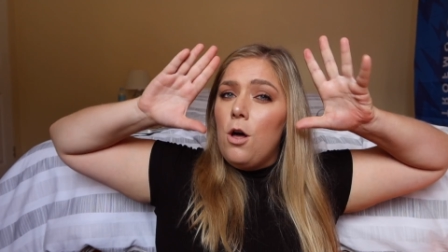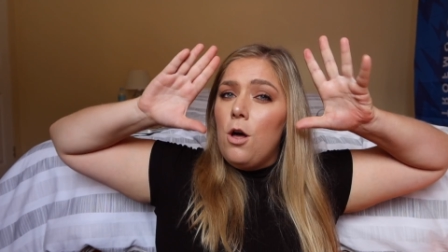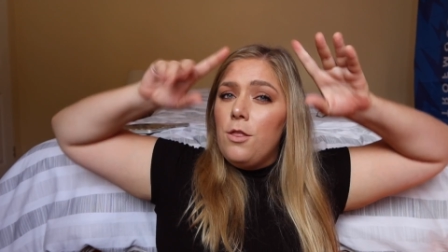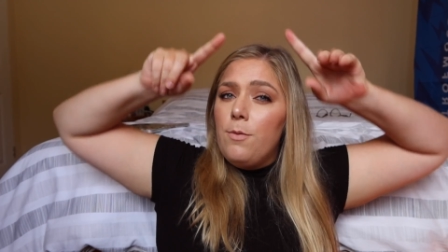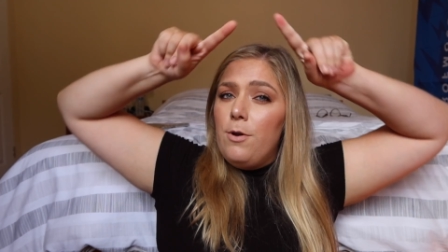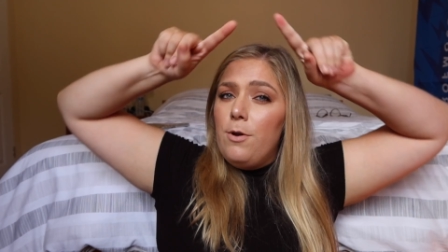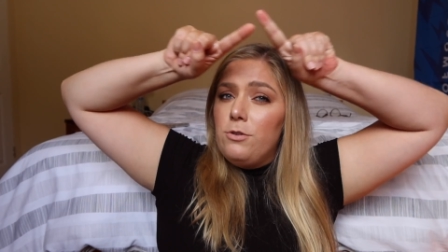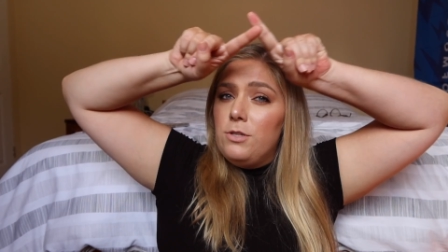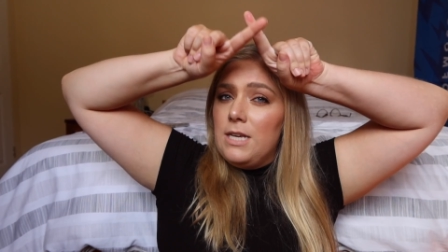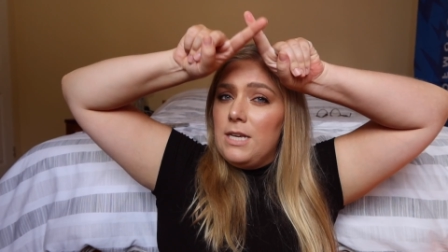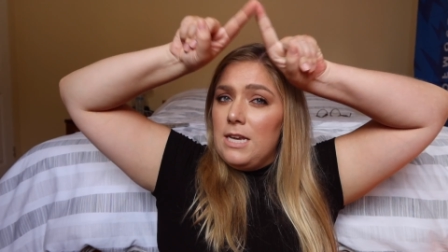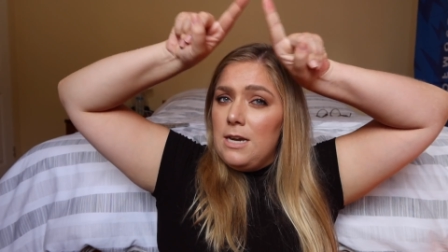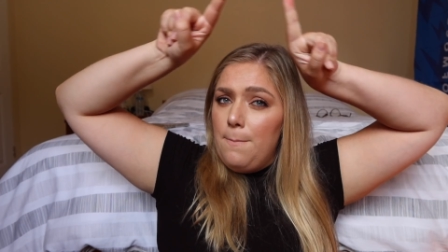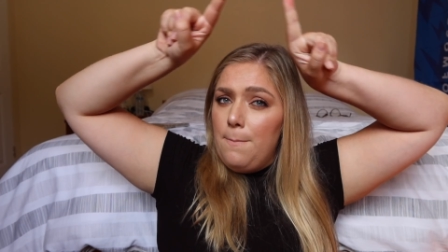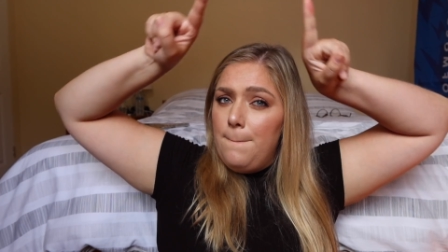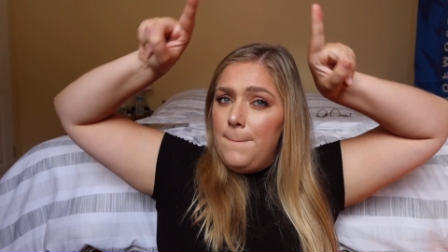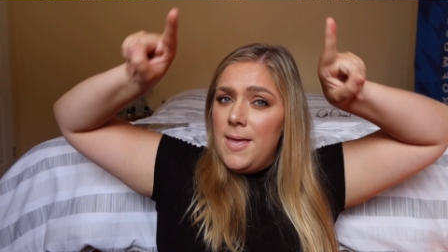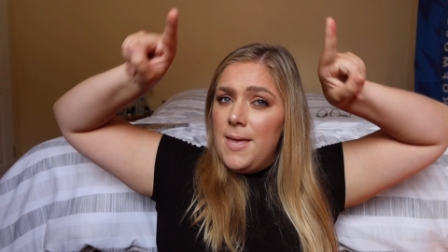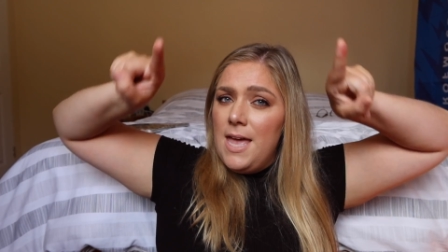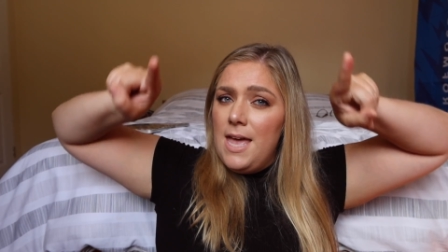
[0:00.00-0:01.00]
All the boats get in
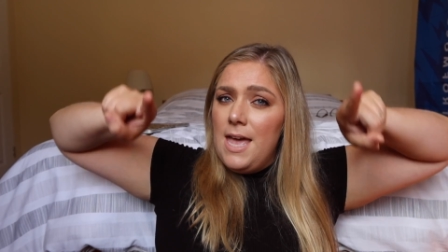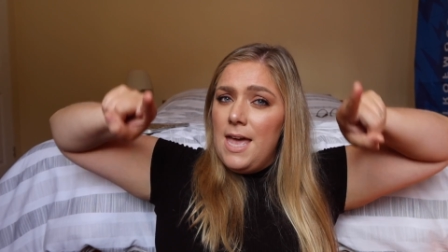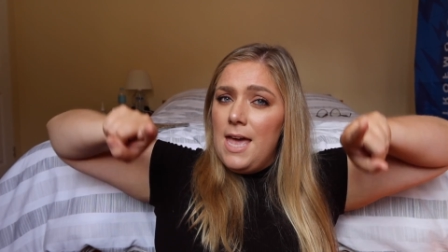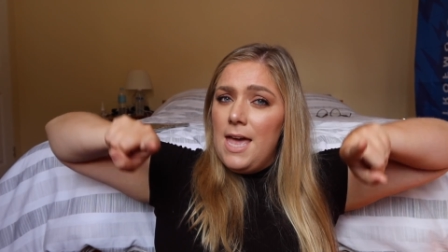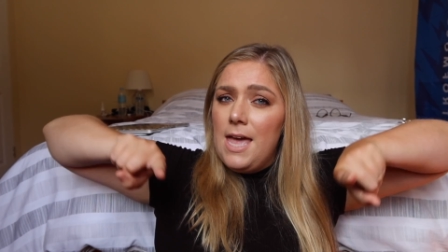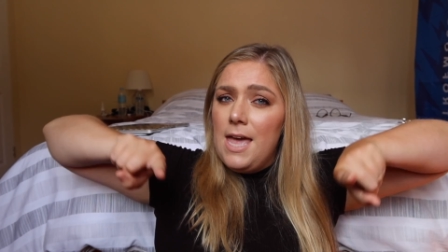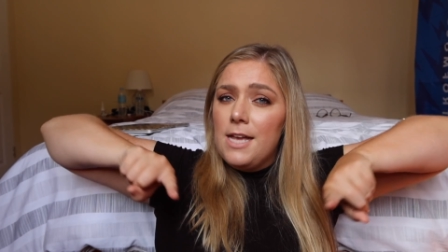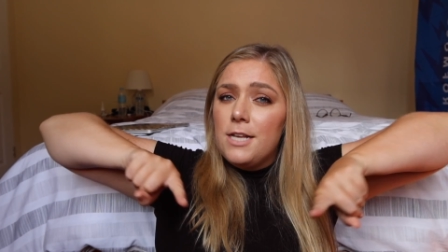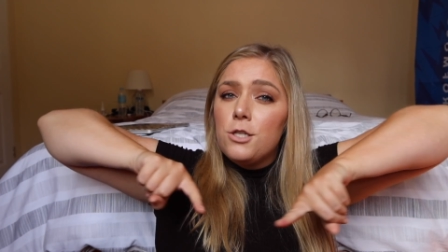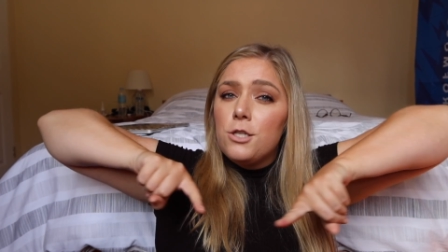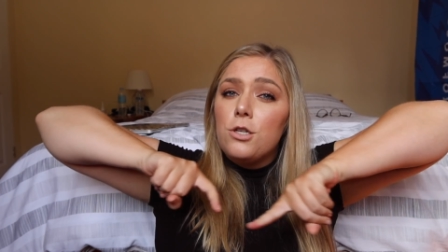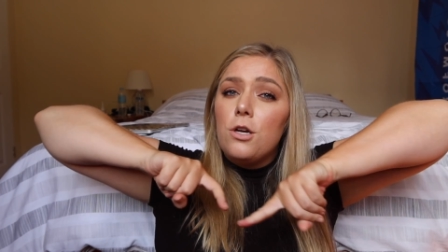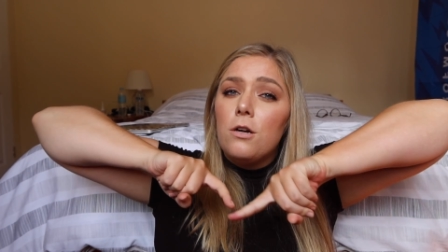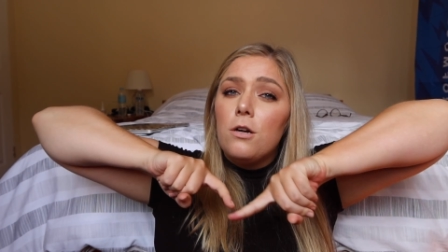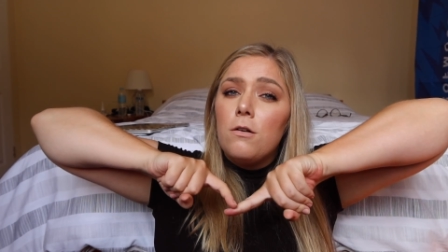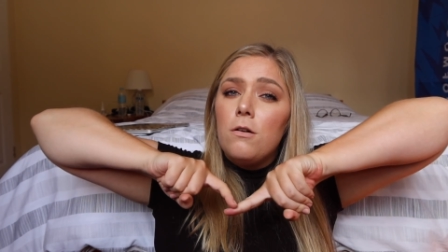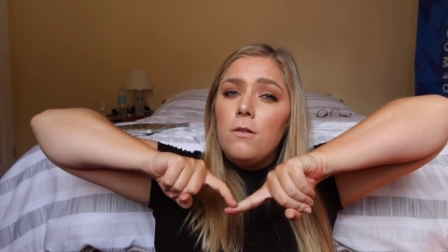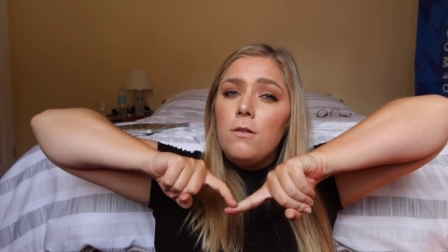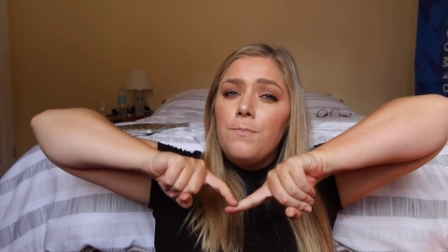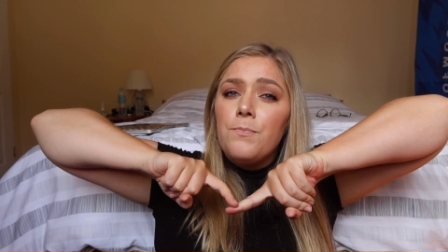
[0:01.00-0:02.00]
a big
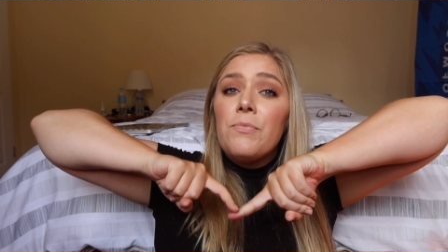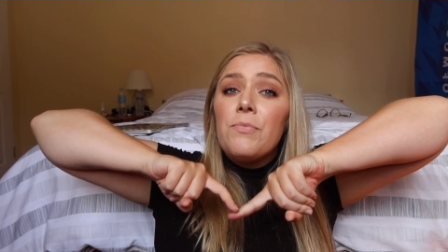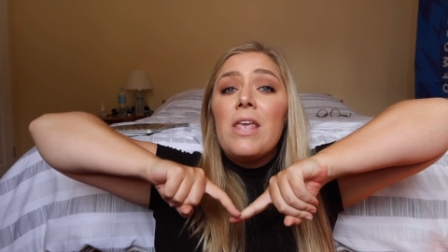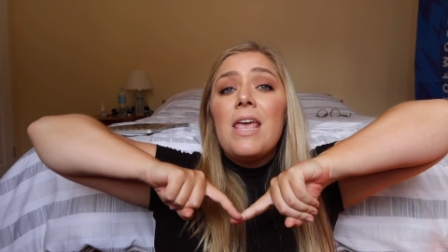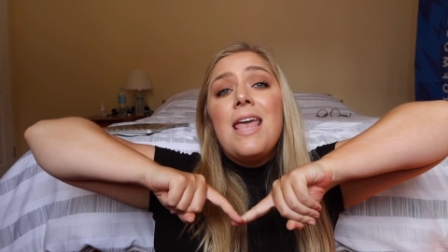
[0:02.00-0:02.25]
circle.